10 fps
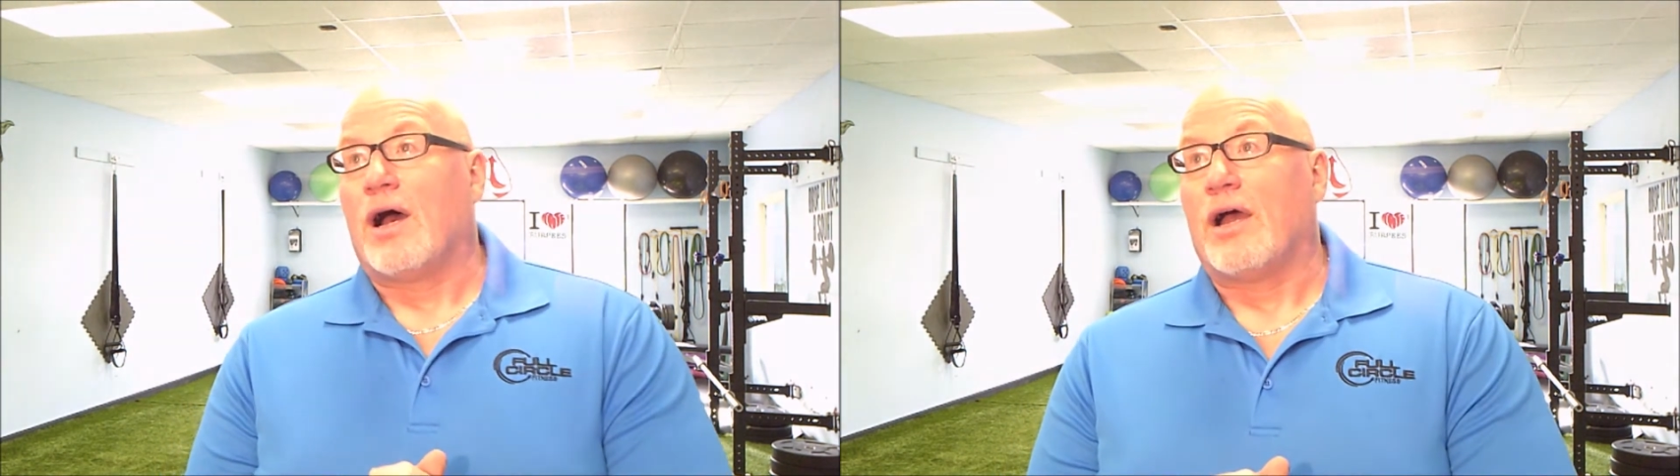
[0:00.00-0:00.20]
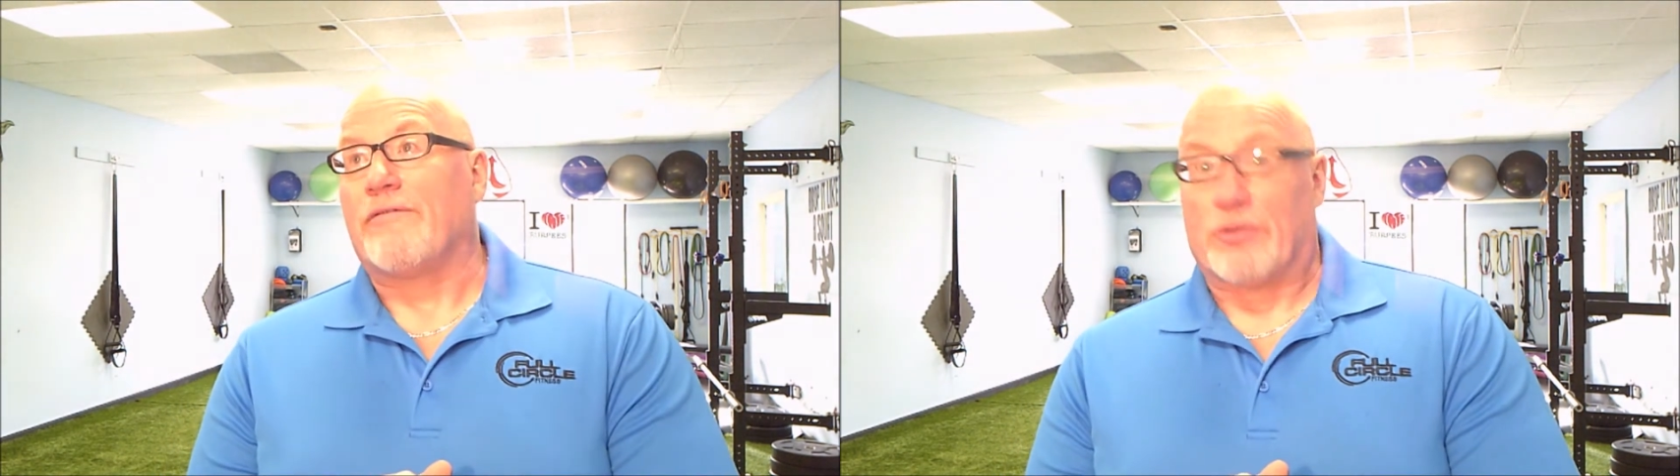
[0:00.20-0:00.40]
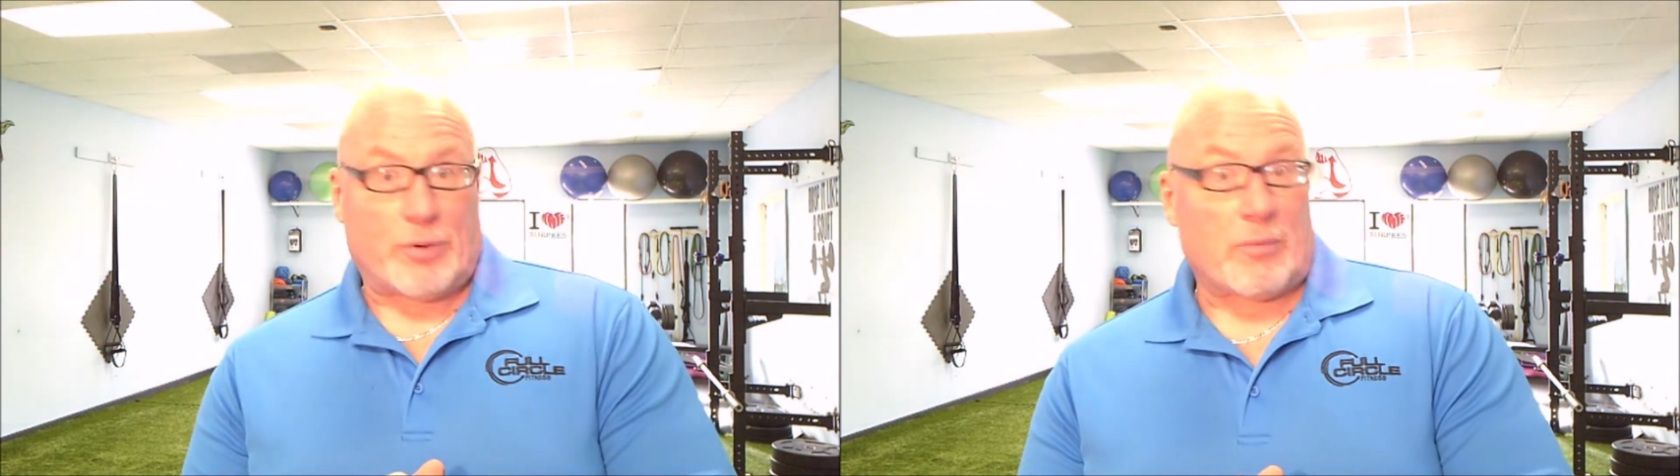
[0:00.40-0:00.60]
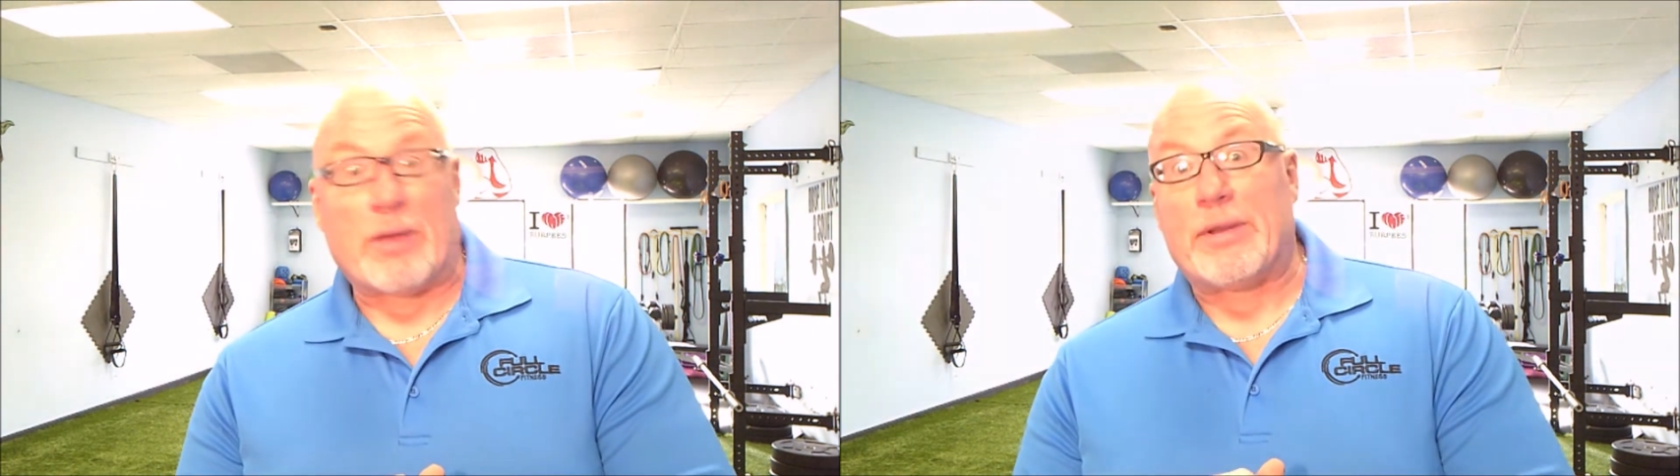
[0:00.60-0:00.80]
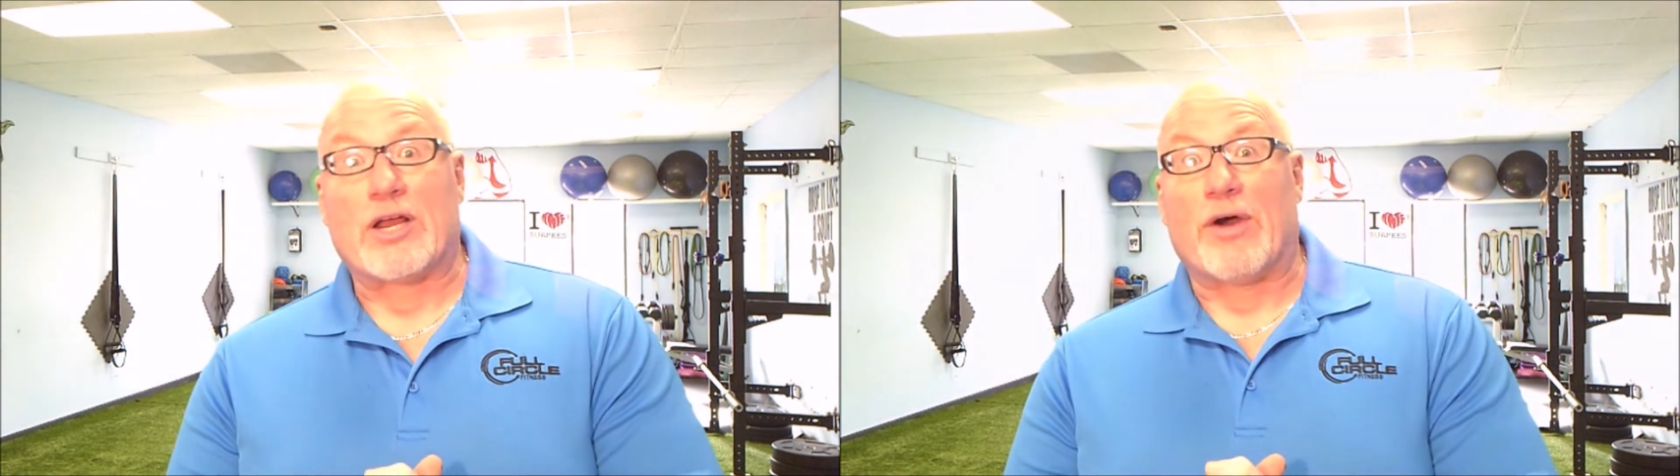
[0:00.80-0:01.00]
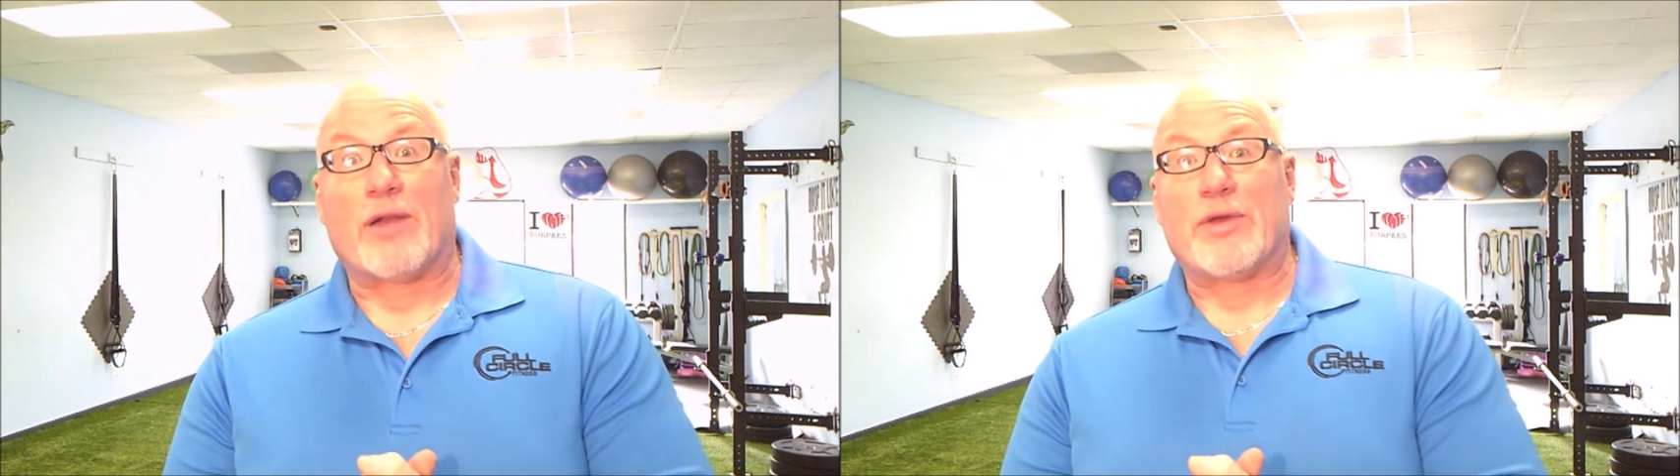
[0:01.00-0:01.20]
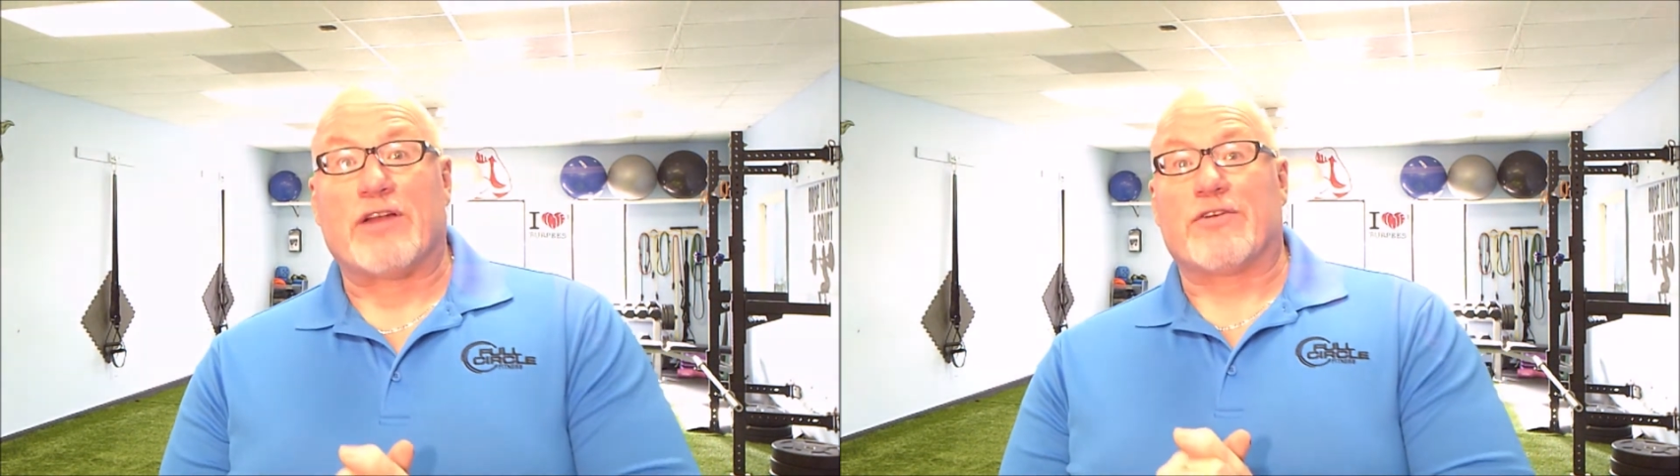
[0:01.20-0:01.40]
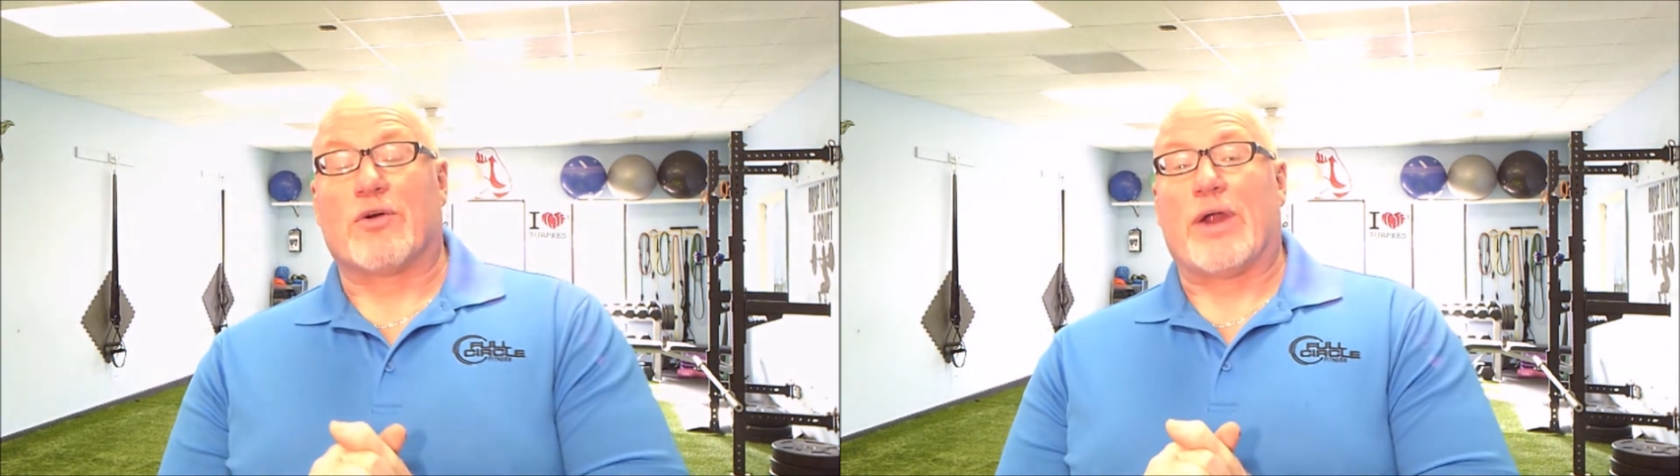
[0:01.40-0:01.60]
if you'll permit me to go on a bit
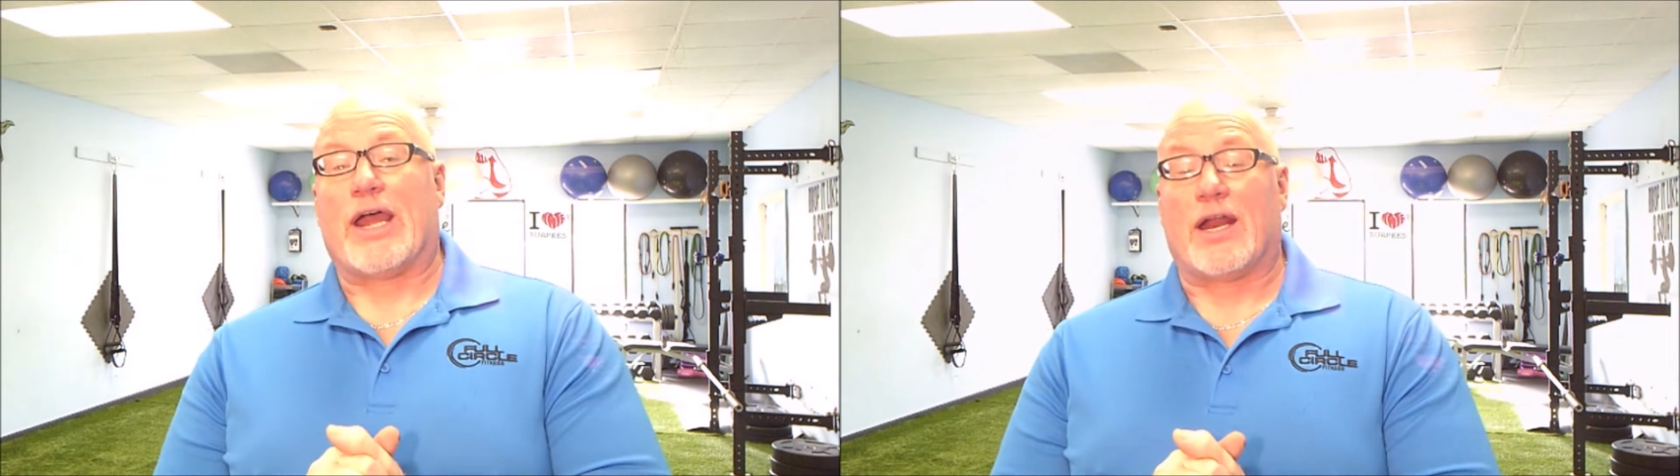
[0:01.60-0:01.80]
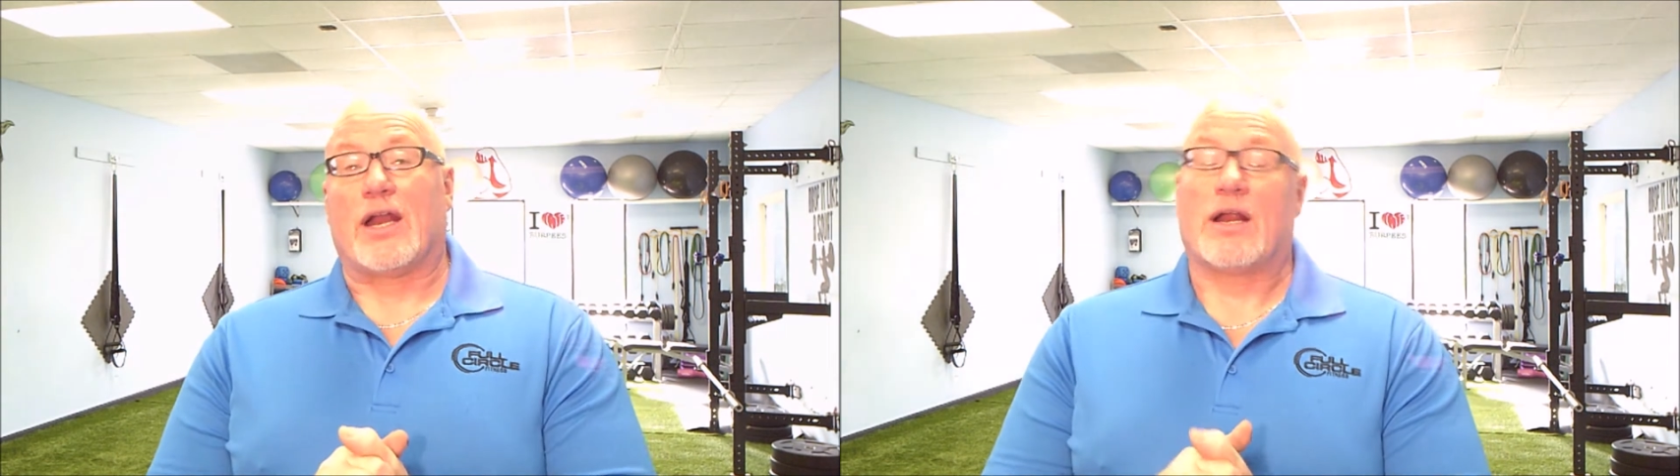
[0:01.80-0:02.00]
of a rant,